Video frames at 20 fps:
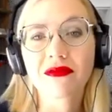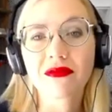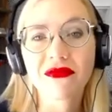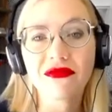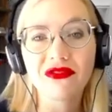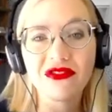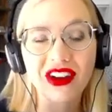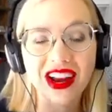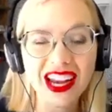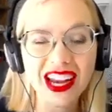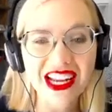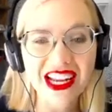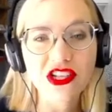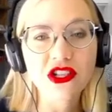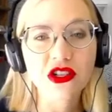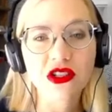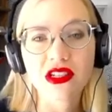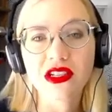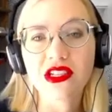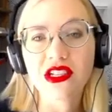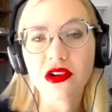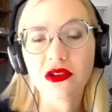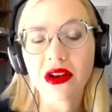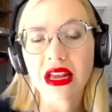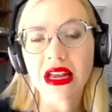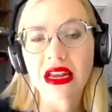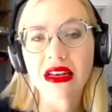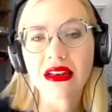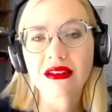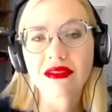financially
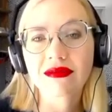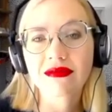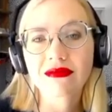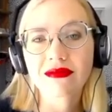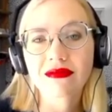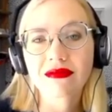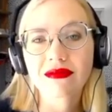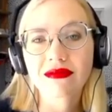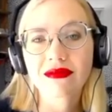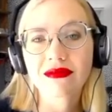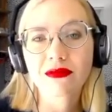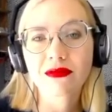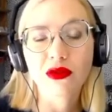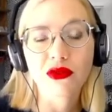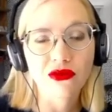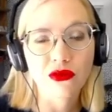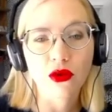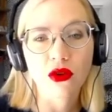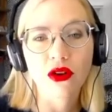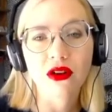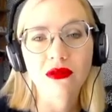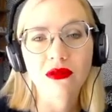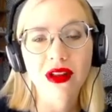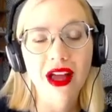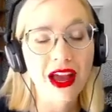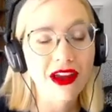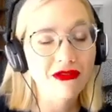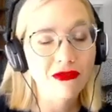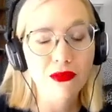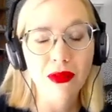donate before.
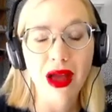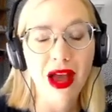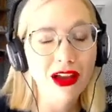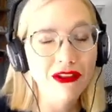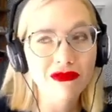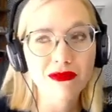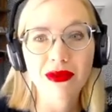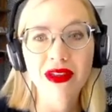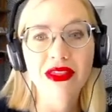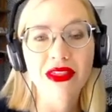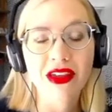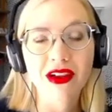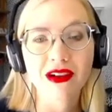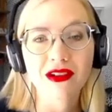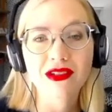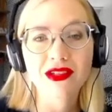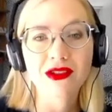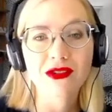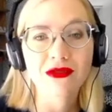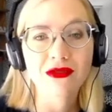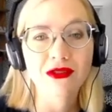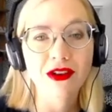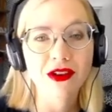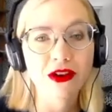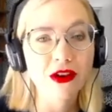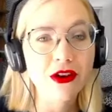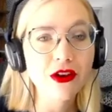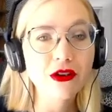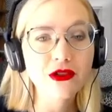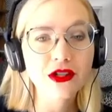I've been there, so
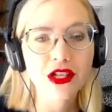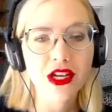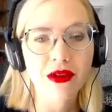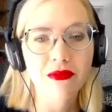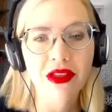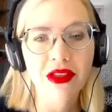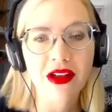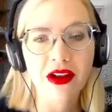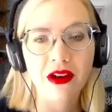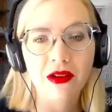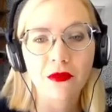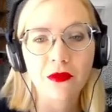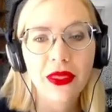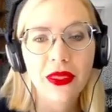no shame there.